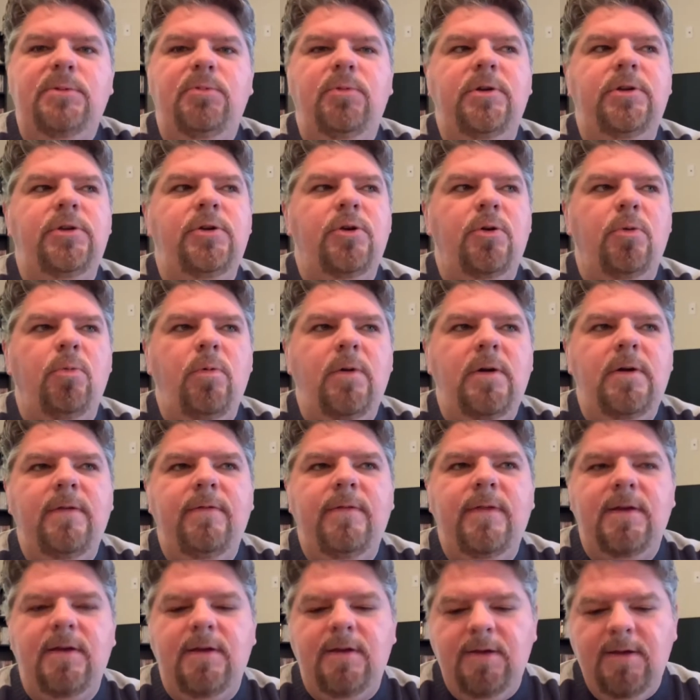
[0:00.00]
When you're one
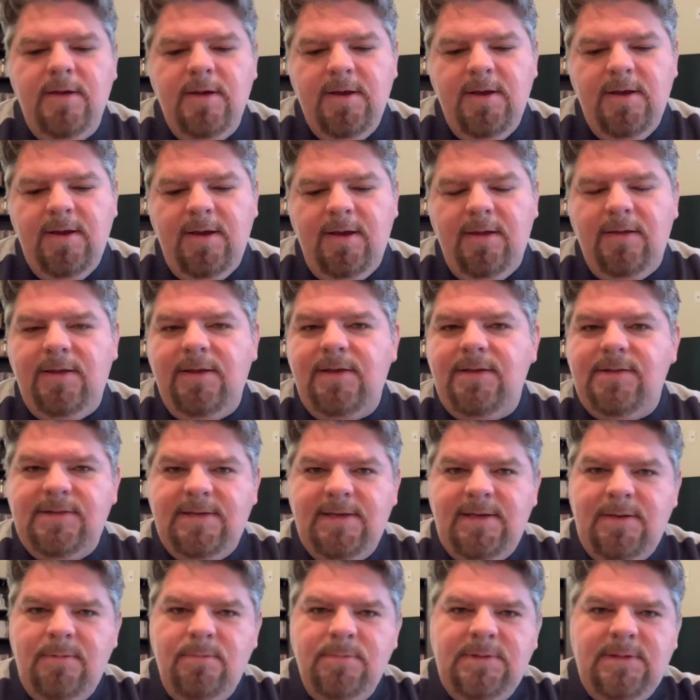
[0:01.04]
of the elite
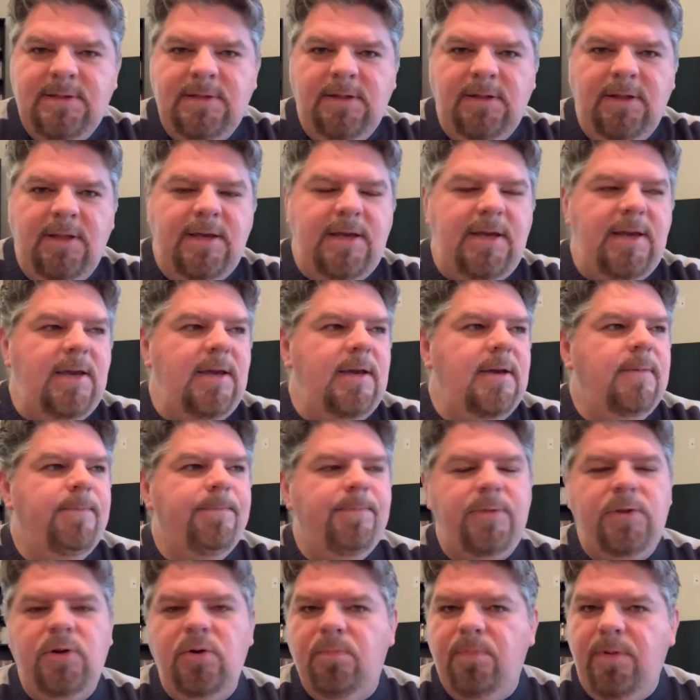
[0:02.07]
teams in the league
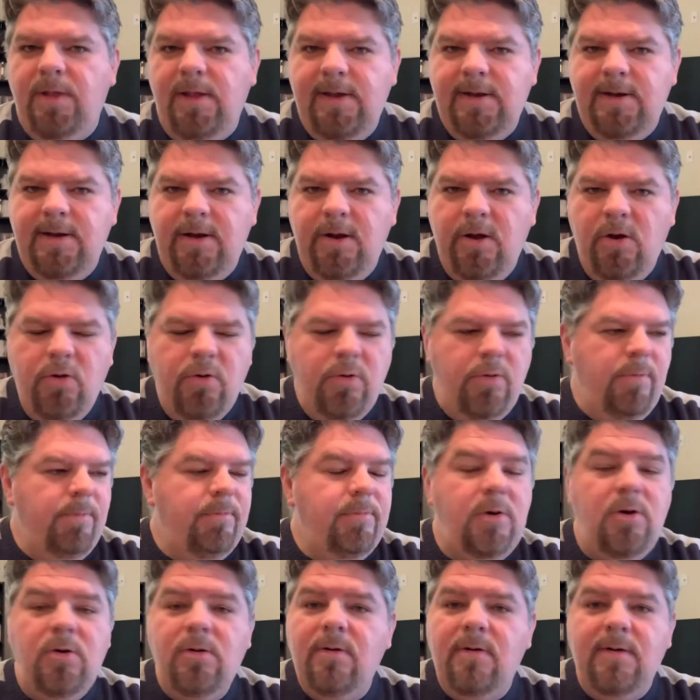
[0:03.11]
and you're playing at home,
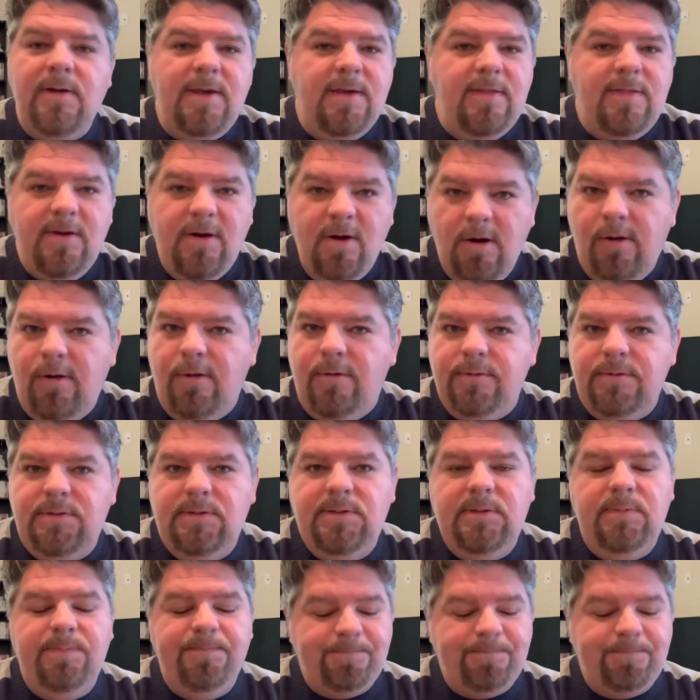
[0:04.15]
you're going to get the calls.